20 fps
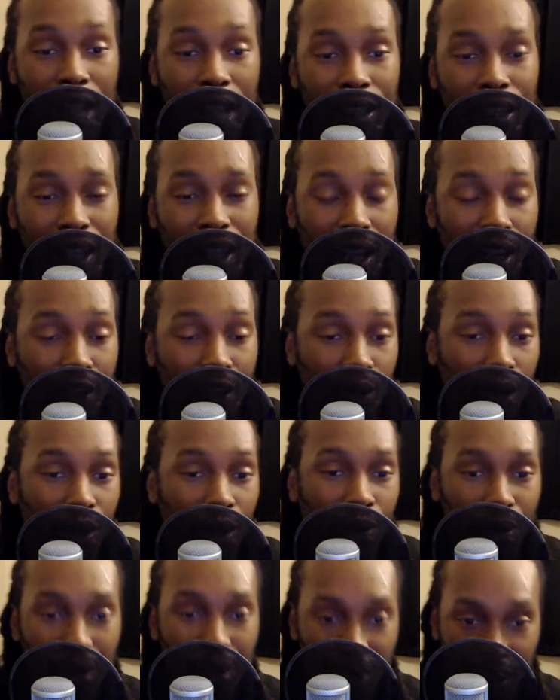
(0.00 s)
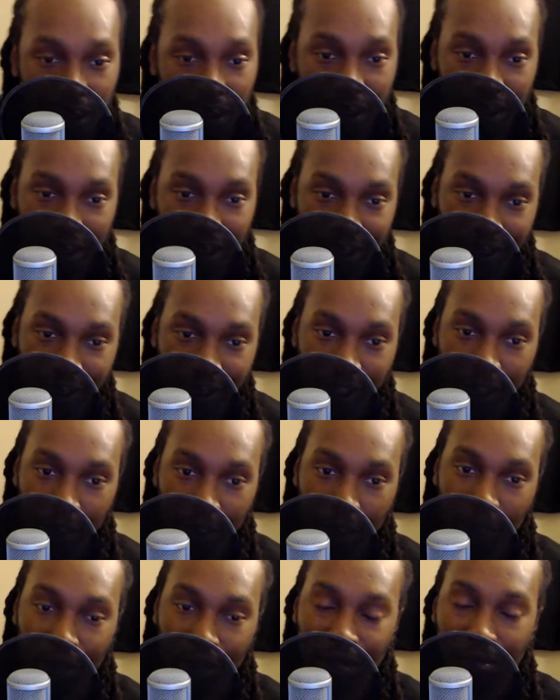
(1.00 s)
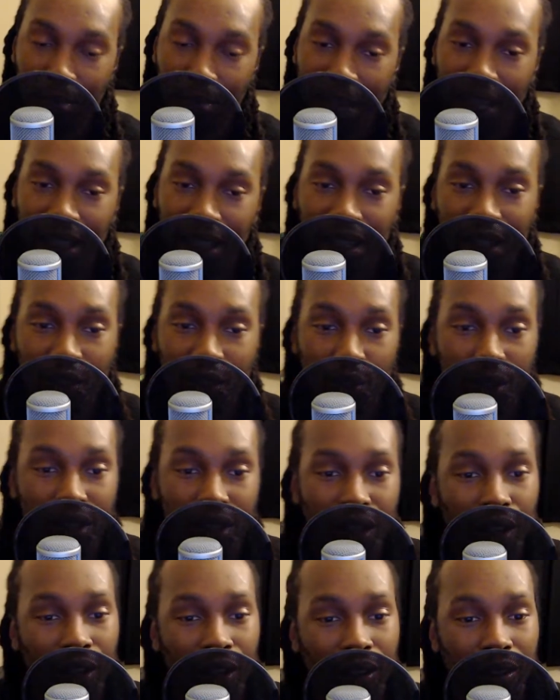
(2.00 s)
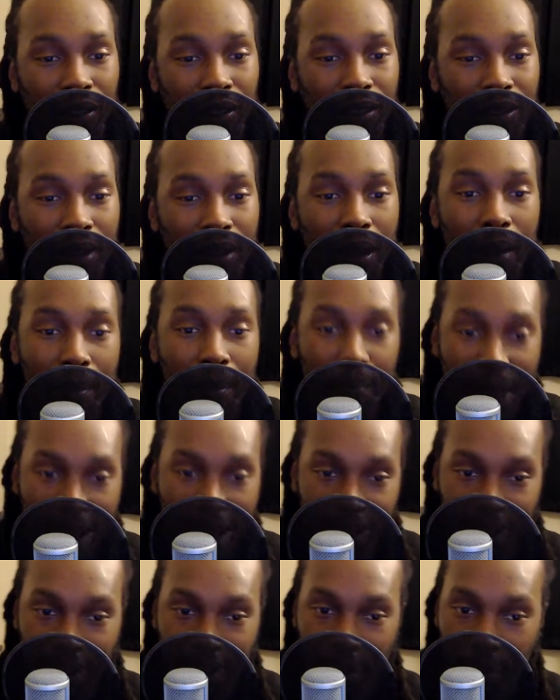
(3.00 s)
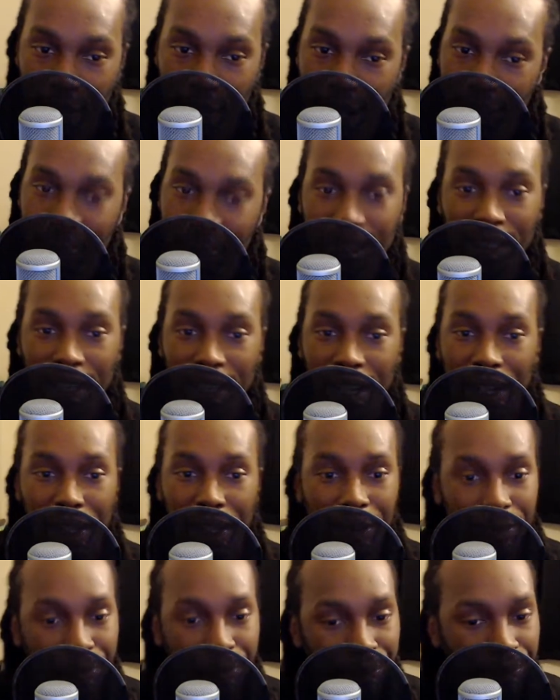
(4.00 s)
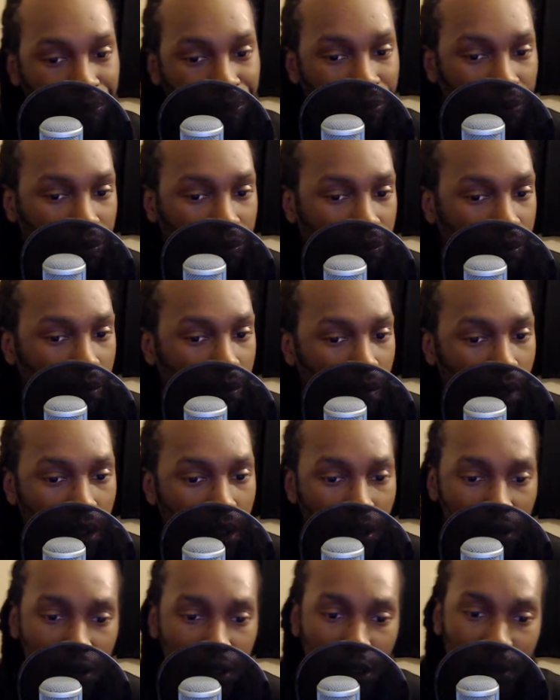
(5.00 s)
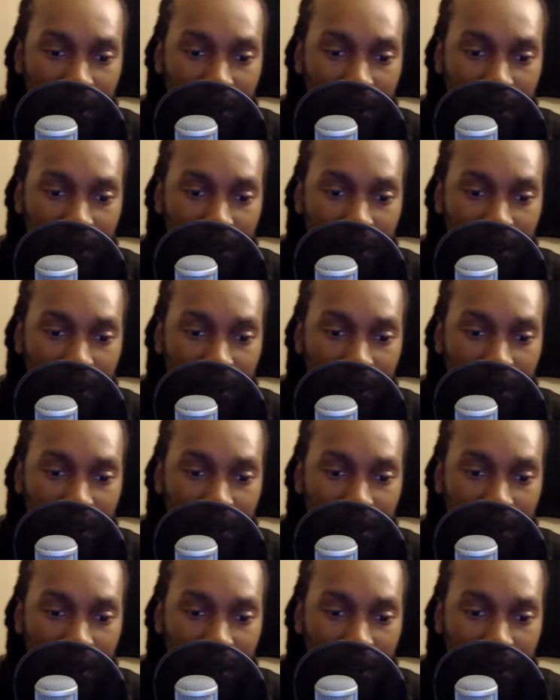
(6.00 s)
that Andre Ward is going to be making his return back to the boxing game. So